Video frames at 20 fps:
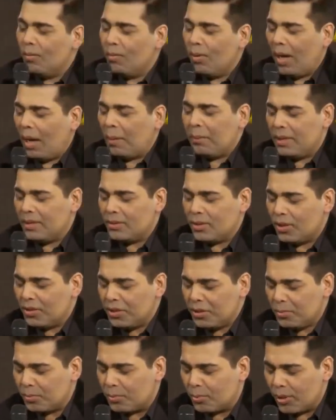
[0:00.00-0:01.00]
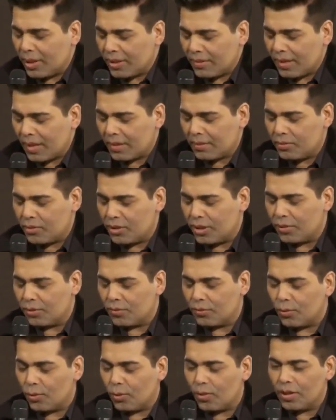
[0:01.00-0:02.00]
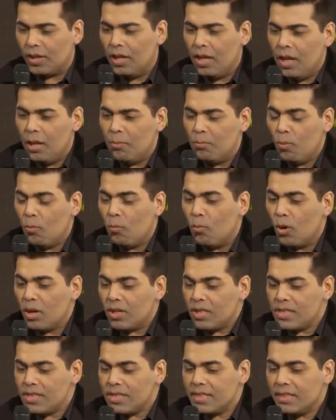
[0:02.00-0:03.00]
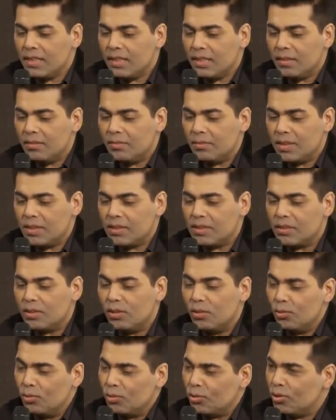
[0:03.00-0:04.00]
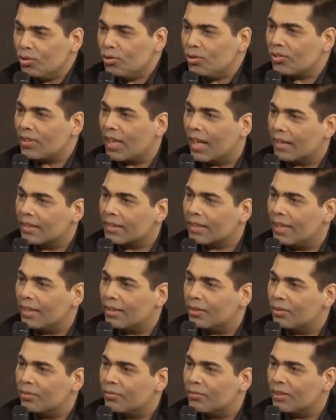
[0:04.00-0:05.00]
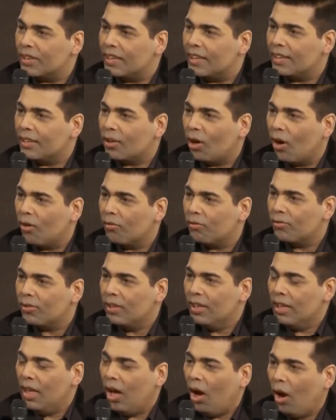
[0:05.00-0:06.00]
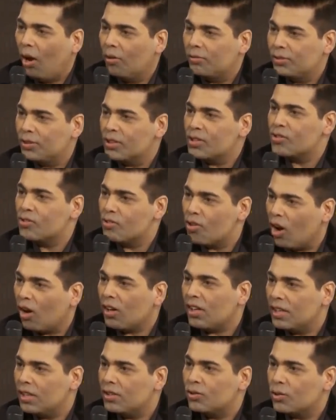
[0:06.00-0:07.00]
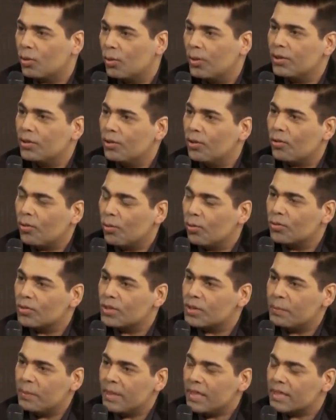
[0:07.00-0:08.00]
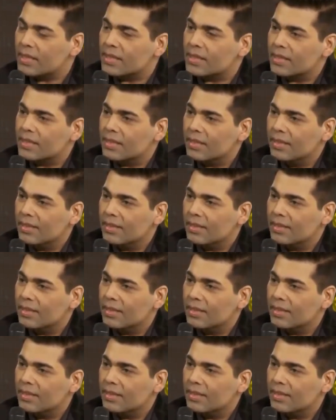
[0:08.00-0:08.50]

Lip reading: I mean, sorry to break that train of thought, but what is the solution to that kind of feeling of just not enjoying your own space?